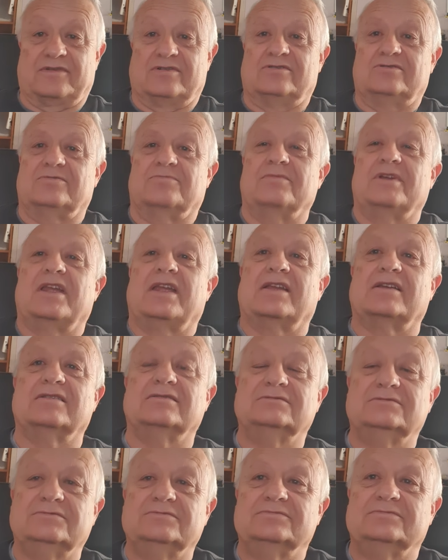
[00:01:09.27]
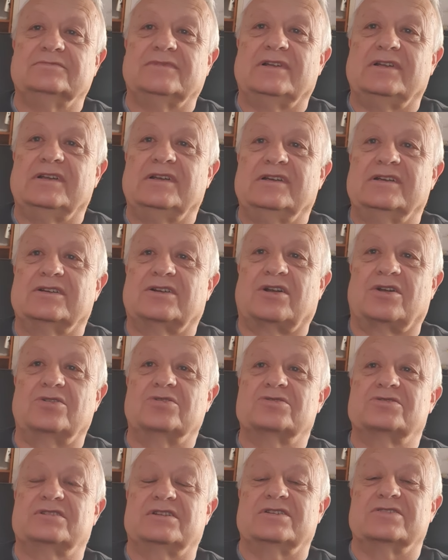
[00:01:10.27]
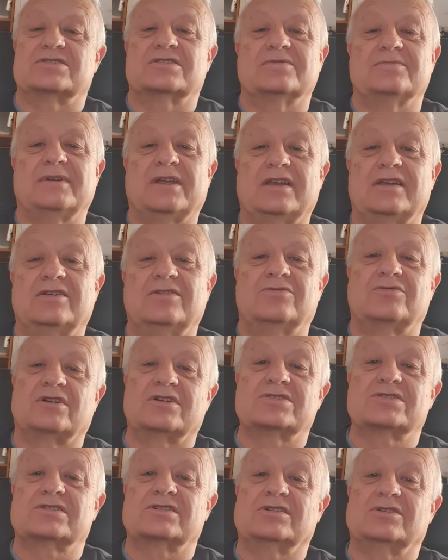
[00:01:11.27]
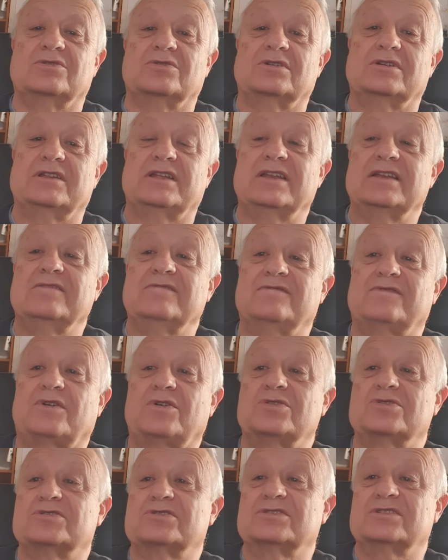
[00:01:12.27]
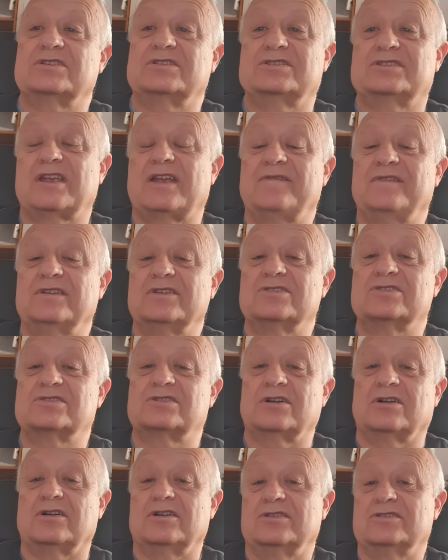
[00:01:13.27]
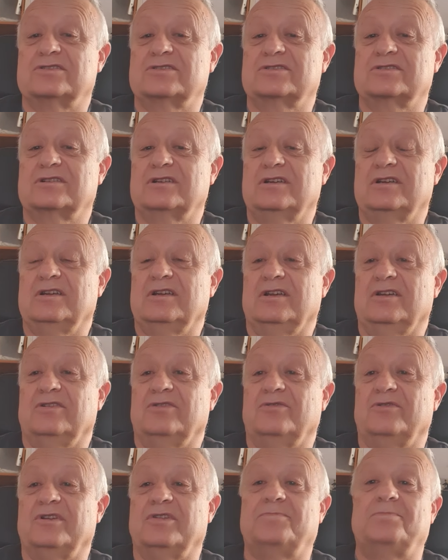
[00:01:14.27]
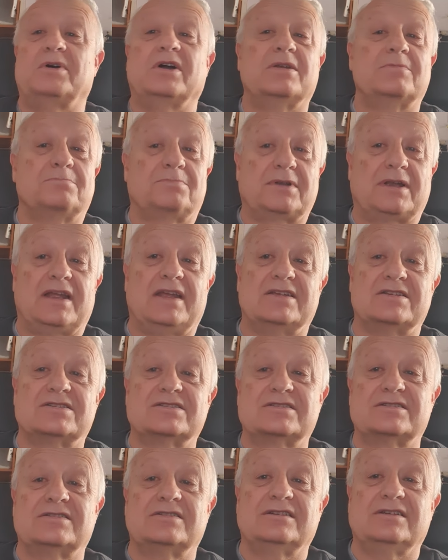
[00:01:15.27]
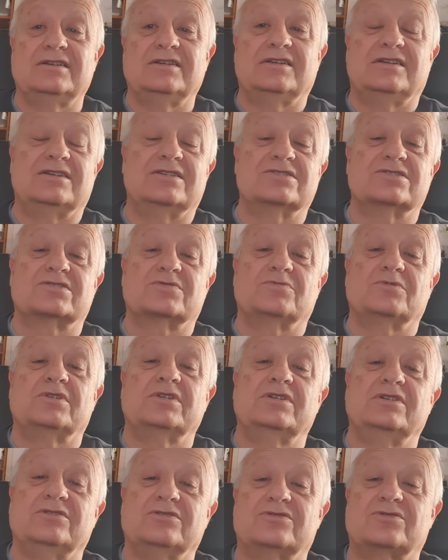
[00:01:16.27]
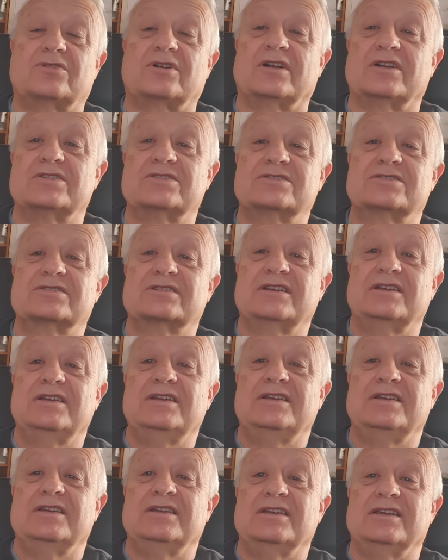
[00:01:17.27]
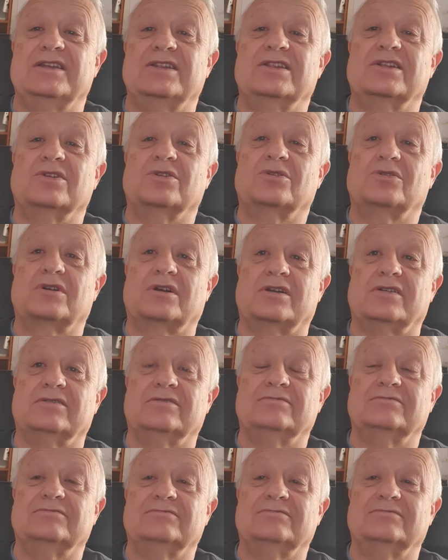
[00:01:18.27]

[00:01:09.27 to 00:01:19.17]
Oh man, cursed is the man who trusts the Lord. Then verse 7 starts with, but blessed is the one who trusts in the Lord.